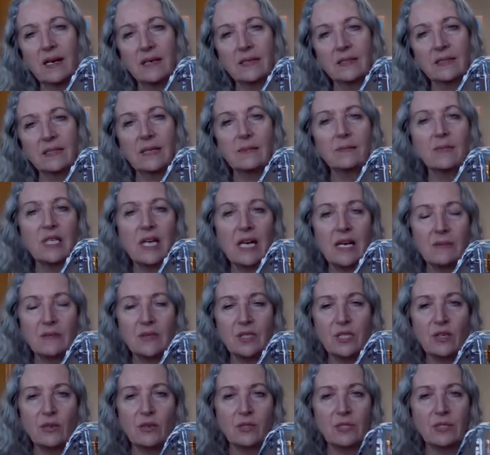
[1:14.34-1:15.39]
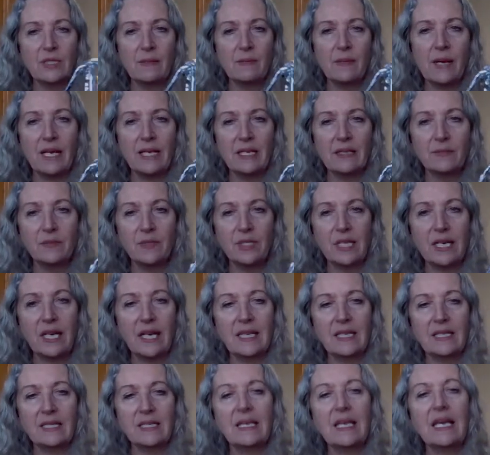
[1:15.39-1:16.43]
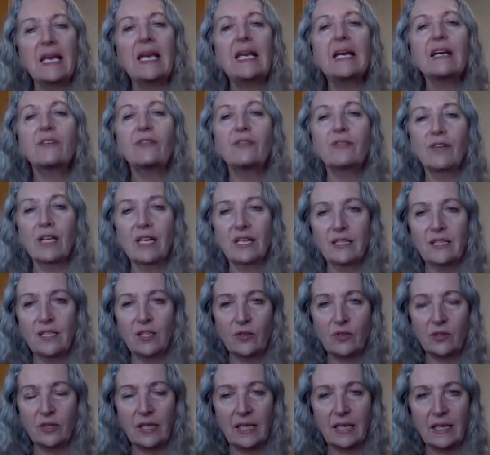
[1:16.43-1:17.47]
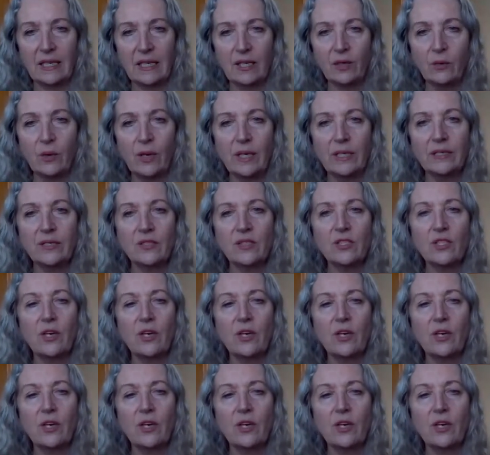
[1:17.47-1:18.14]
Sometimes there are some items that I can't find the organic ones,